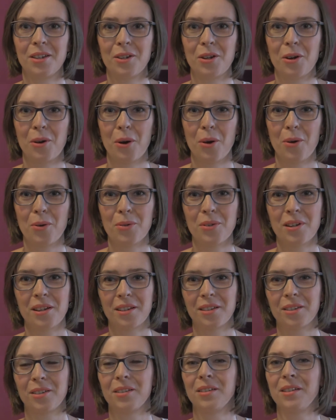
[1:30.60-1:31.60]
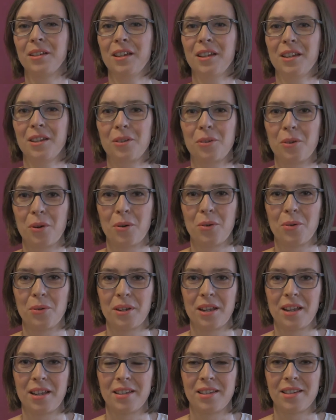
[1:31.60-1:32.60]
grown and grown,
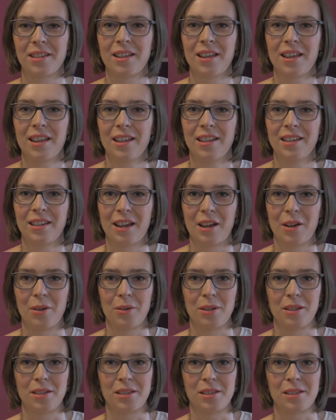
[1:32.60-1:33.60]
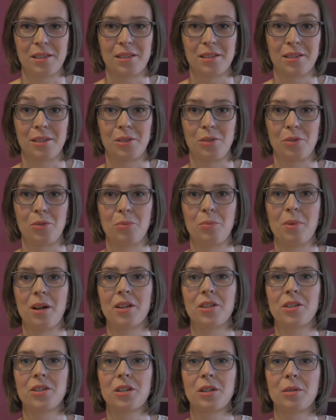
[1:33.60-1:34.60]
and now it's so
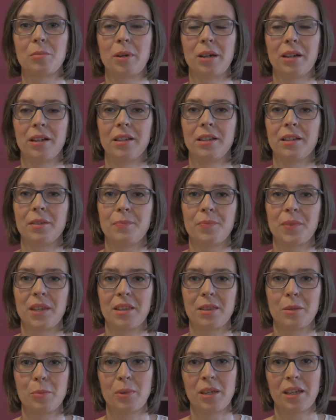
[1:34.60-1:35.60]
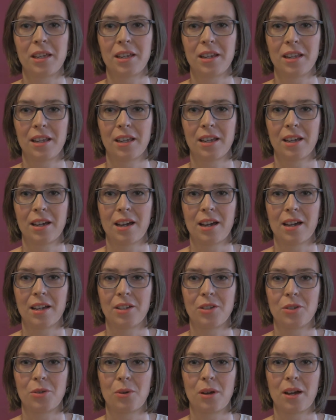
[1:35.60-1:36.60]
much. But in the beginning, I
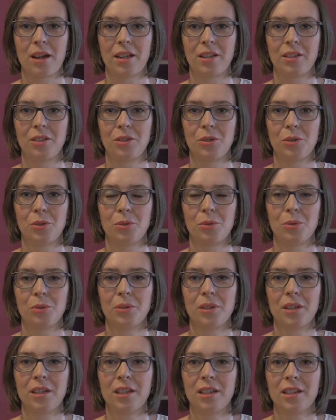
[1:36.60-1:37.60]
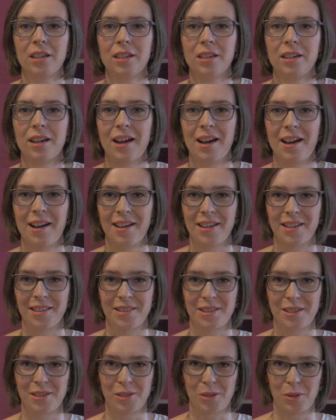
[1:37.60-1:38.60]
tried to hide
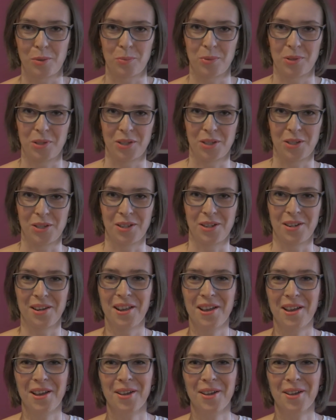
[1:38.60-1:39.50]
this obsession.